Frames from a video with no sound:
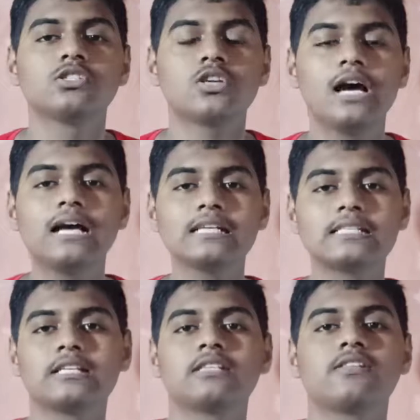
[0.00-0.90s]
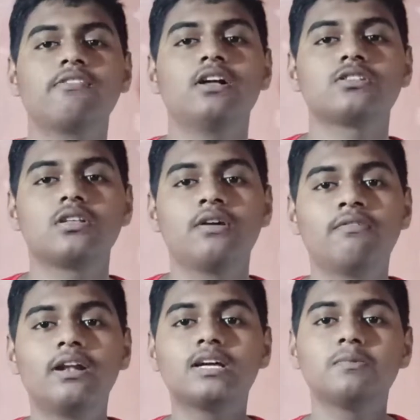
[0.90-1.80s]
So hi guys, this is Divyanshu
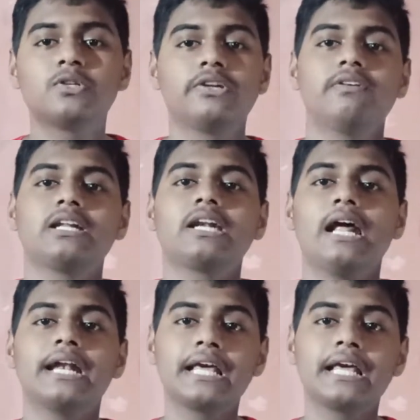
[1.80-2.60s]
here. Welcome to Div Attain,